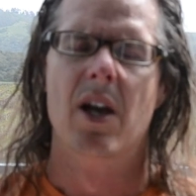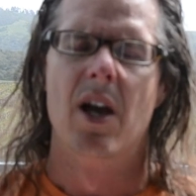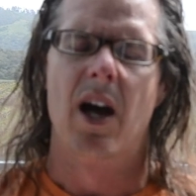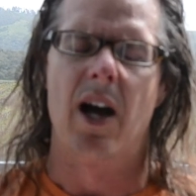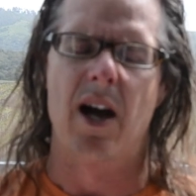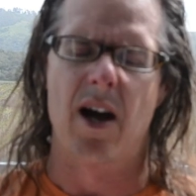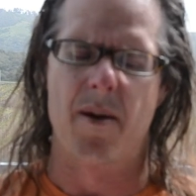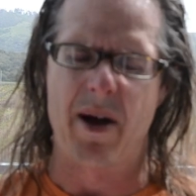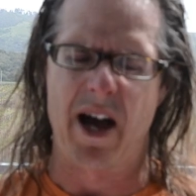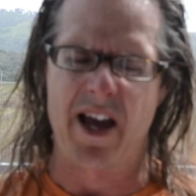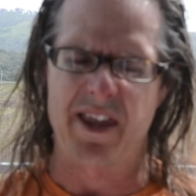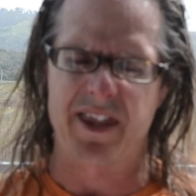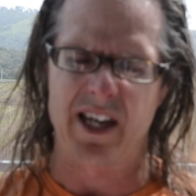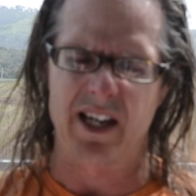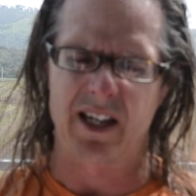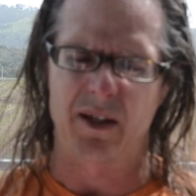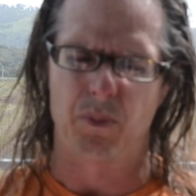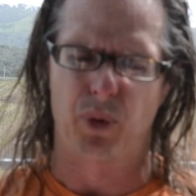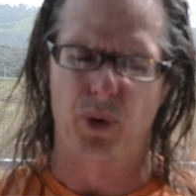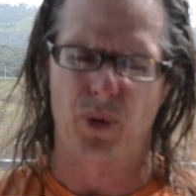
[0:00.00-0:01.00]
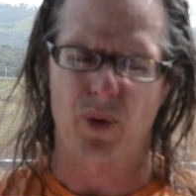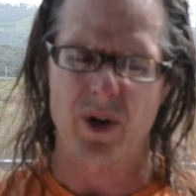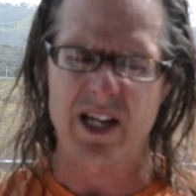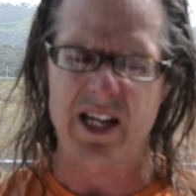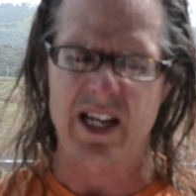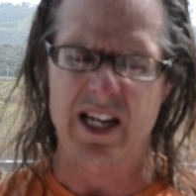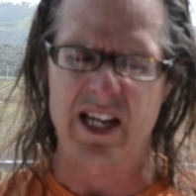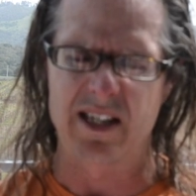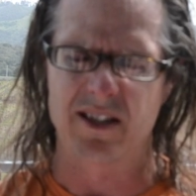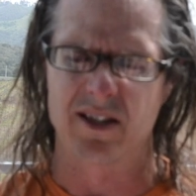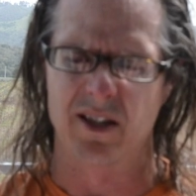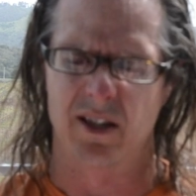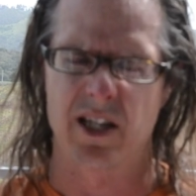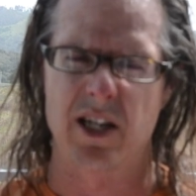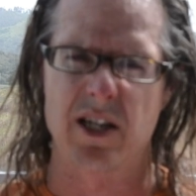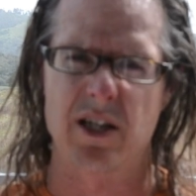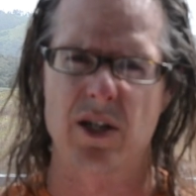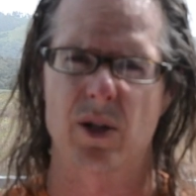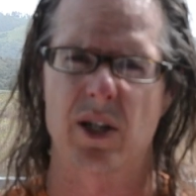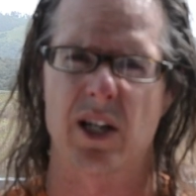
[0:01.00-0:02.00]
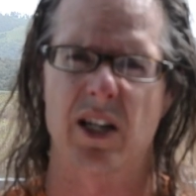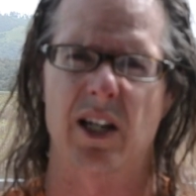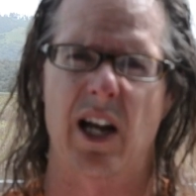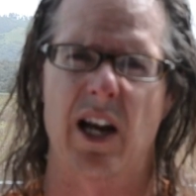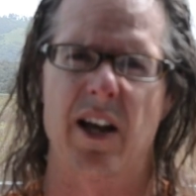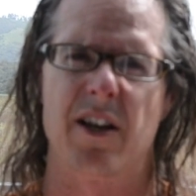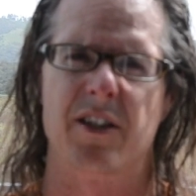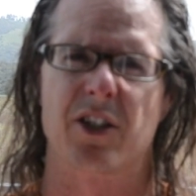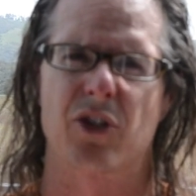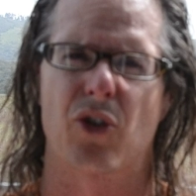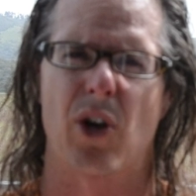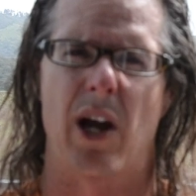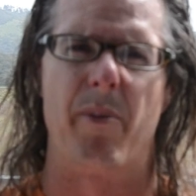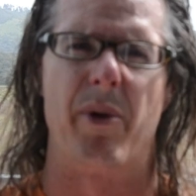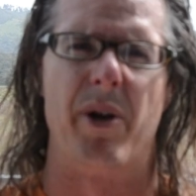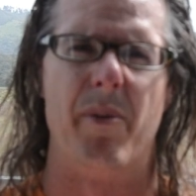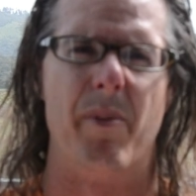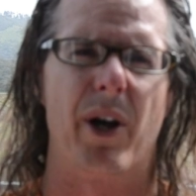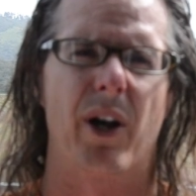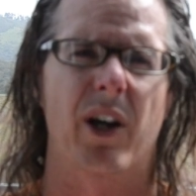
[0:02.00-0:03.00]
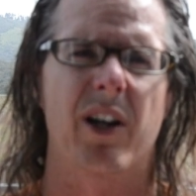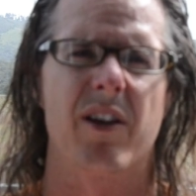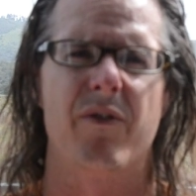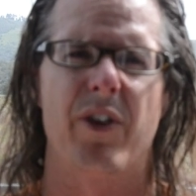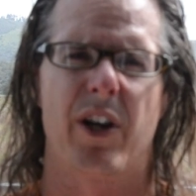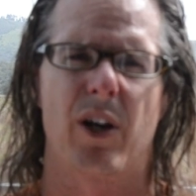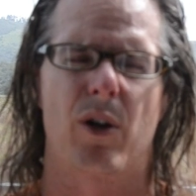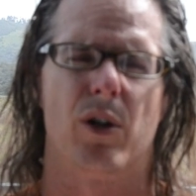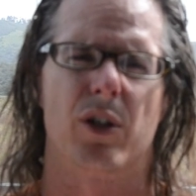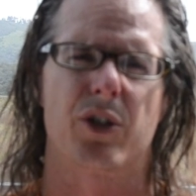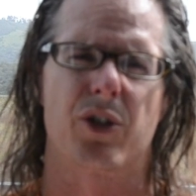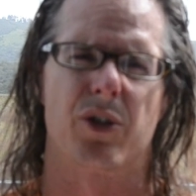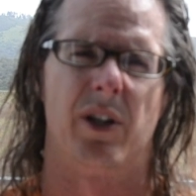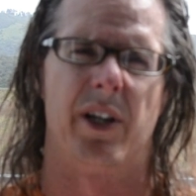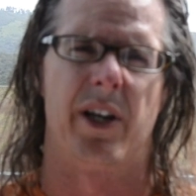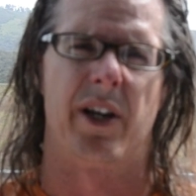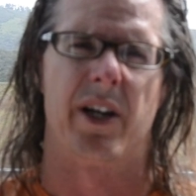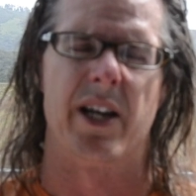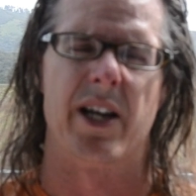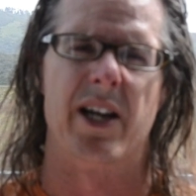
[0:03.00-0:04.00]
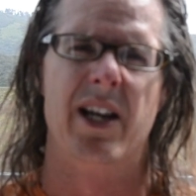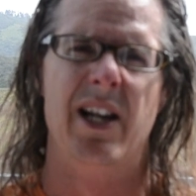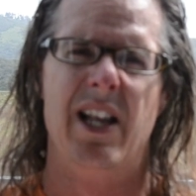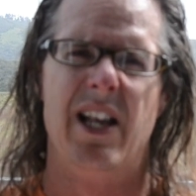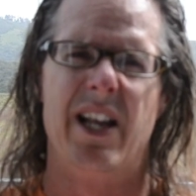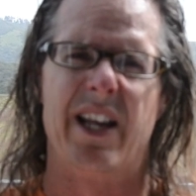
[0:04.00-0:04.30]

I think pretty easily you can kind of describe an American viticultural area.